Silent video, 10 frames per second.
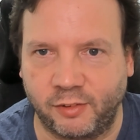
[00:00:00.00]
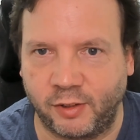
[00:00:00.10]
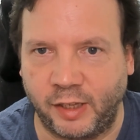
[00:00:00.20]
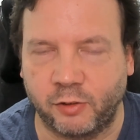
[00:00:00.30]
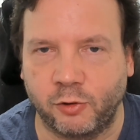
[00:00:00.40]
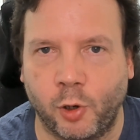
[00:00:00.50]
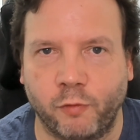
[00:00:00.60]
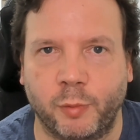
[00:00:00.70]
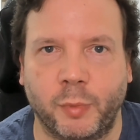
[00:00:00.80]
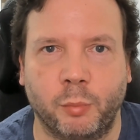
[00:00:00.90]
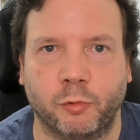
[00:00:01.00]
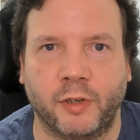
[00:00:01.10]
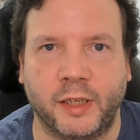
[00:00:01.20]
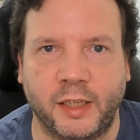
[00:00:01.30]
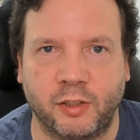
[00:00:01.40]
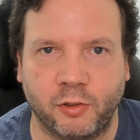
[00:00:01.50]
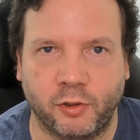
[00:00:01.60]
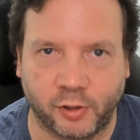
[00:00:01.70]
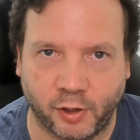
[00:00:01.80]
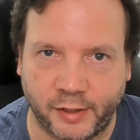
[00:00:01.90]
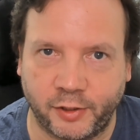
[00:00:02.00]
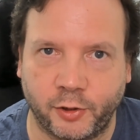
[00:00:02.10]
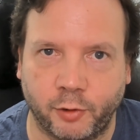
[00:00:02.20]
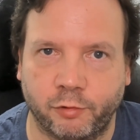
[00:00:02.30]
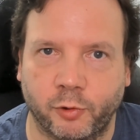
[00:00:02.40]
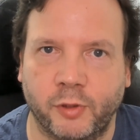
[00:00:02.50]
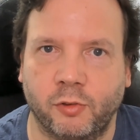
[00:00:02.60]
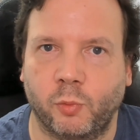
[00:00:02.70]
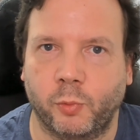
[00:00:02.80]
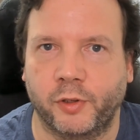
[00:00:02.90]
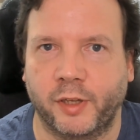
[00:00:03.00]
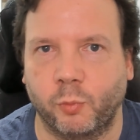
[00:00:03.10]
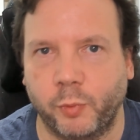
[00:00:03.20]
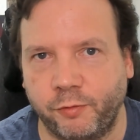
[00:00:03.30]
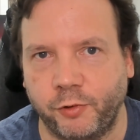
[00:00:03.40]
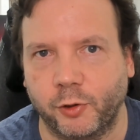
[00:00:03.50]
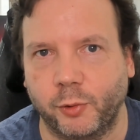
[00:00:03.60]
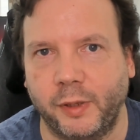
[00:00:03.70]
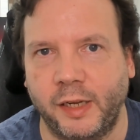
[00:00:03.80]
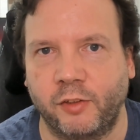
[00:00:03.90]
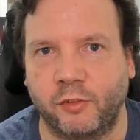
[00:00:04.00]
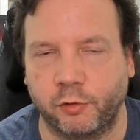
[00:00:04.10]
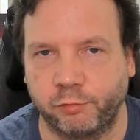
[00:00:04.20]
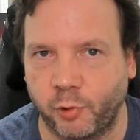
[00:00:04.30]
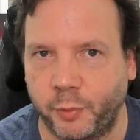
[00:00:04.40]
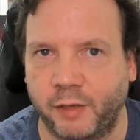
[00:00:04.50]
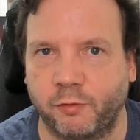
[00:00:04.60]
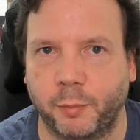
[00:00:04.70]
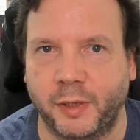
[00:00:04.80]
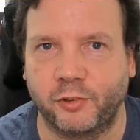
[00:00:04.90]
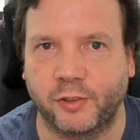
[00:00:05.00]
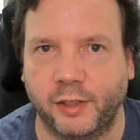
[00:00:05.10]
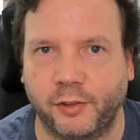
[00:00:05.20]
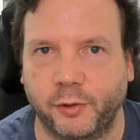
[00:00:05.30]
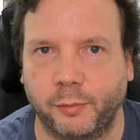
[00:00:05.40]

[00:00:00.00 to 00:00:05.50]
it's not remembering, it's not guiding you through, it's not working with you, it's just throwing information at you.